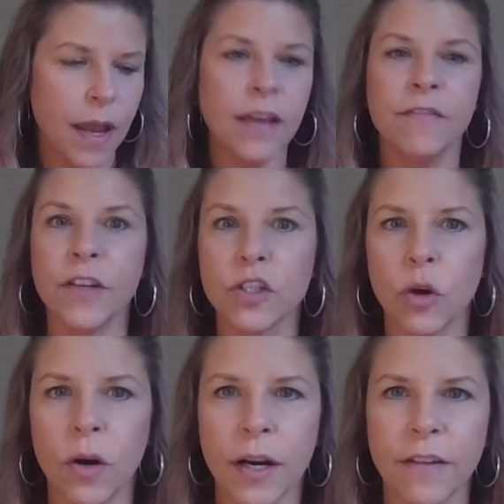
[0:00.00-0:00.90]

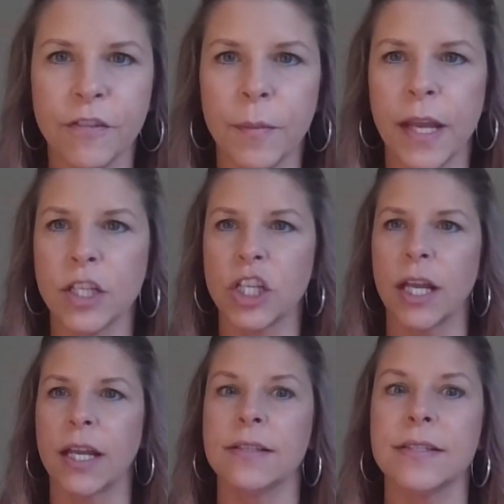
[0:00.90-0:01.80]
inventory
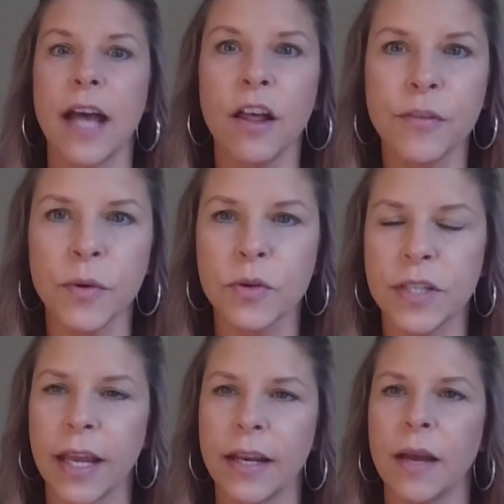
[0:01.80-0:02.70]
information and sell-through
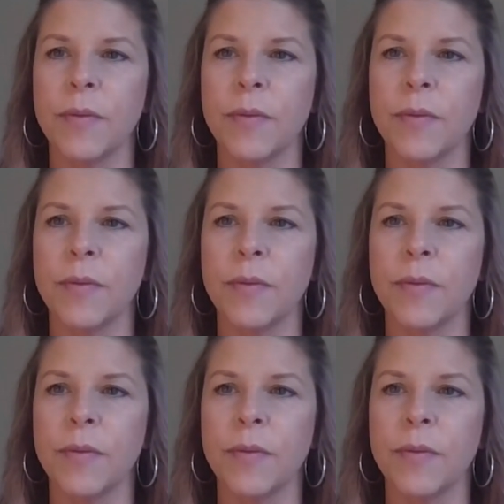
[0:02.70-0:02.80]
data.